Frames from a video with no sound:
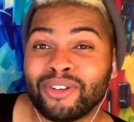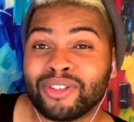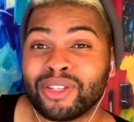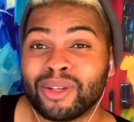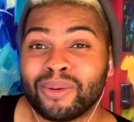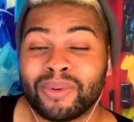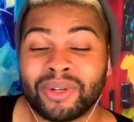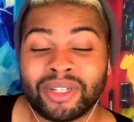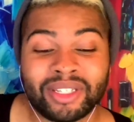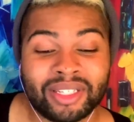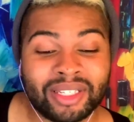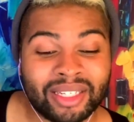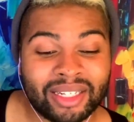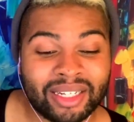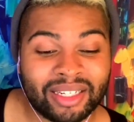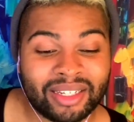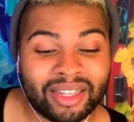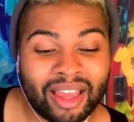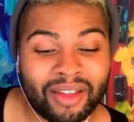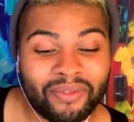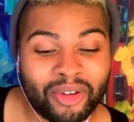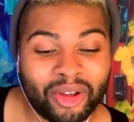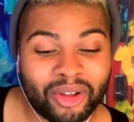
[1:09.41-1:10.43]
So we're just gonna
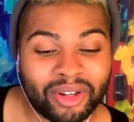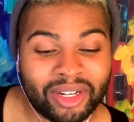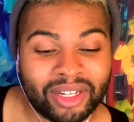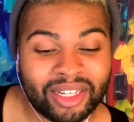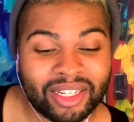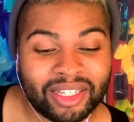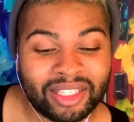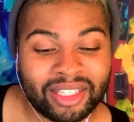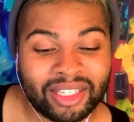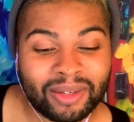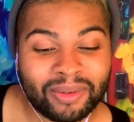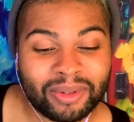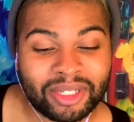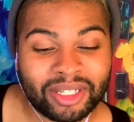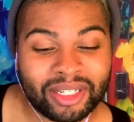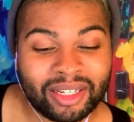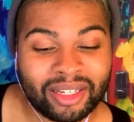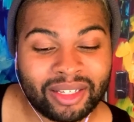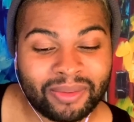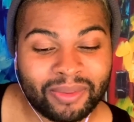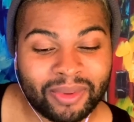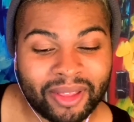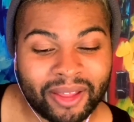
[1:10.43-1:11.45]
dive on in and see what she
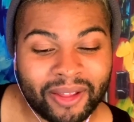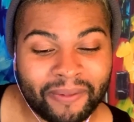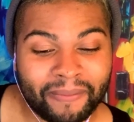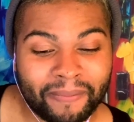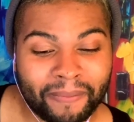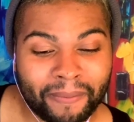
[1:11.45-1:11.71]
does with it.